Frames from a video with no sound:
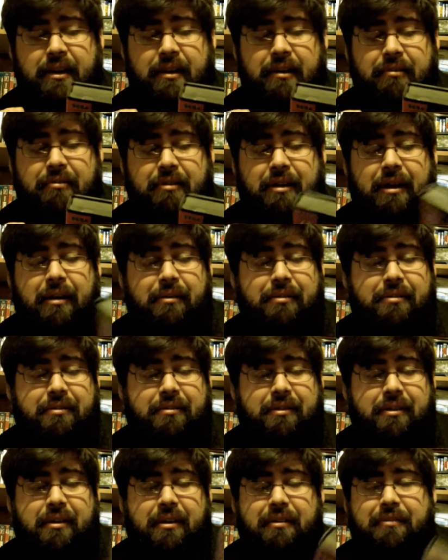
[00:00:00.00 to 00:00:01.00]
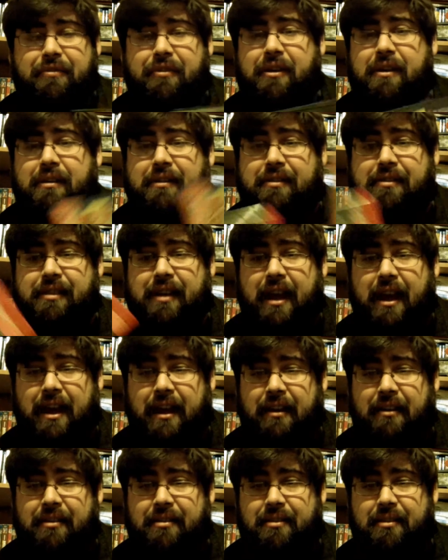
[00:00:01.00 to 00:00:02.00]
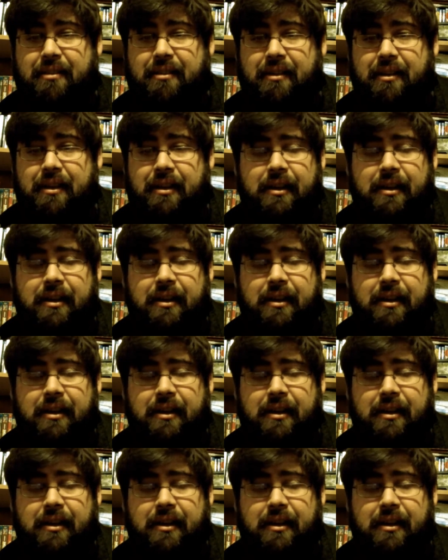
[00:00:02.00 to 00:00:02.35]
good roster as far as size.